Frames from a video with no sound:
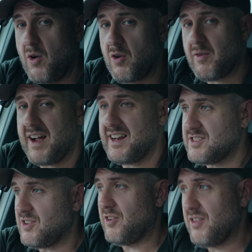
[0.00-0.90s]
all
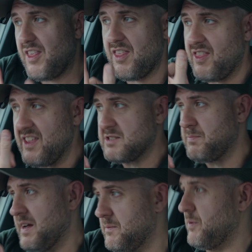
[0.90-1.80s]
right on this
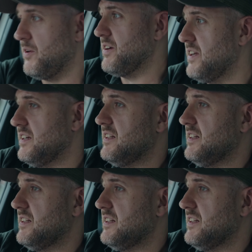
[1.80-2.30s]
bad boy.